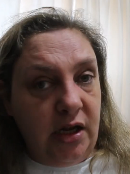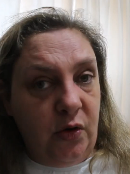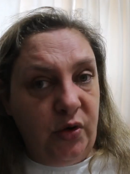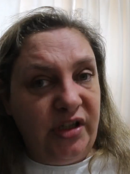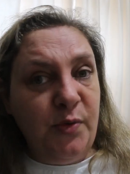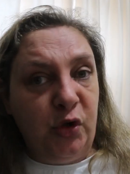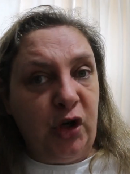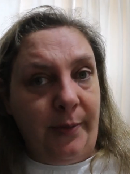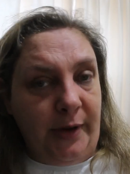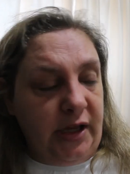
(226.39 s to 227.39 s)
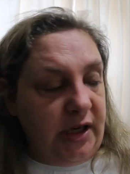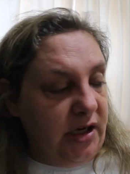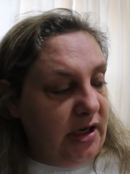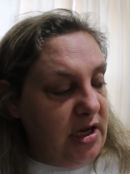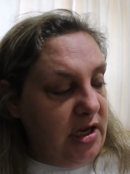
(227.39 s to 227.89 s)
causes more trouble
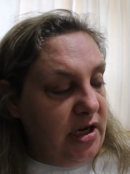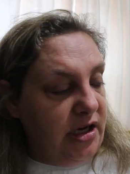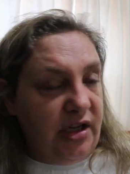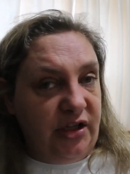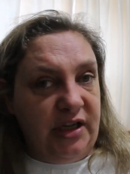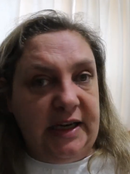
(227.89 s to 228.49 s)
than she